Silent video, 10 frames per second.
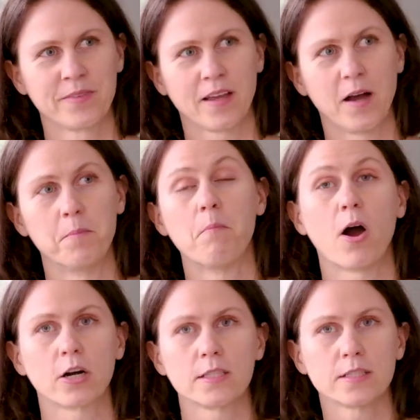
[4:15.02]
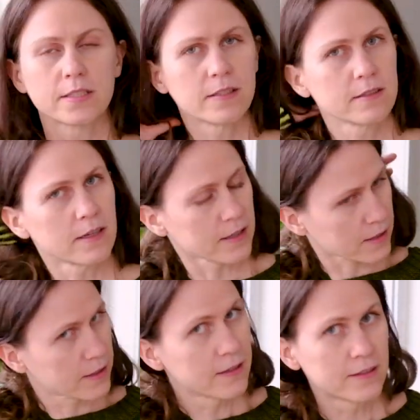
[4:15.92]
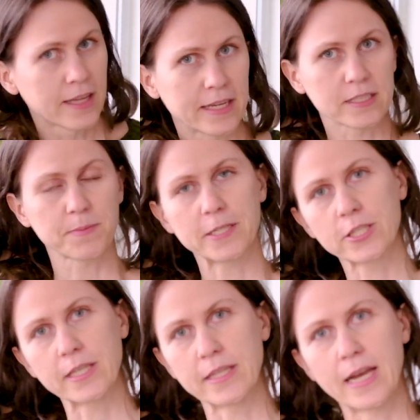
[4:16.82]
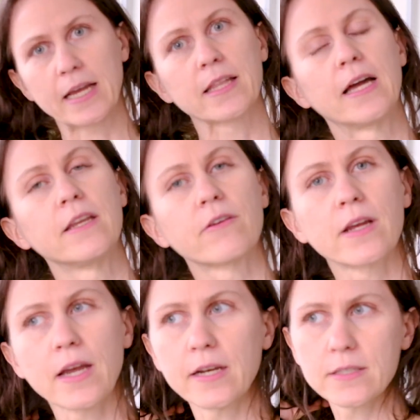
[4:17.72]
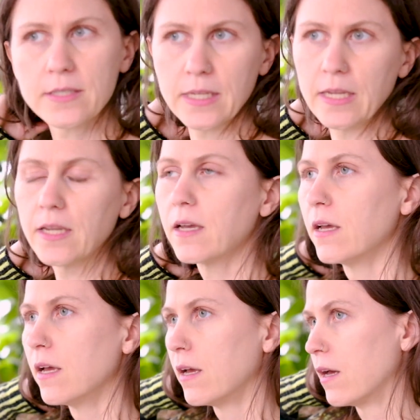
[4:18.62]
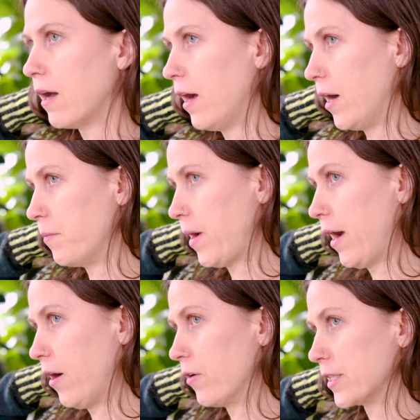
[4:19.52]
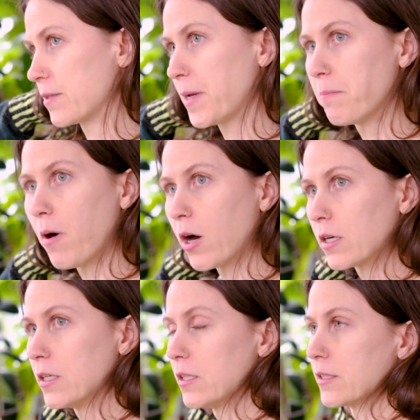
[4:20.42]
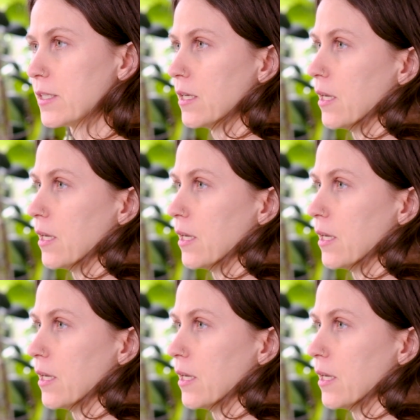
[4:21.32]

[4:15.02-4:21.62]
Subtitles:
marled look, like especially the neckline. You can kind of see how it's a bit marled,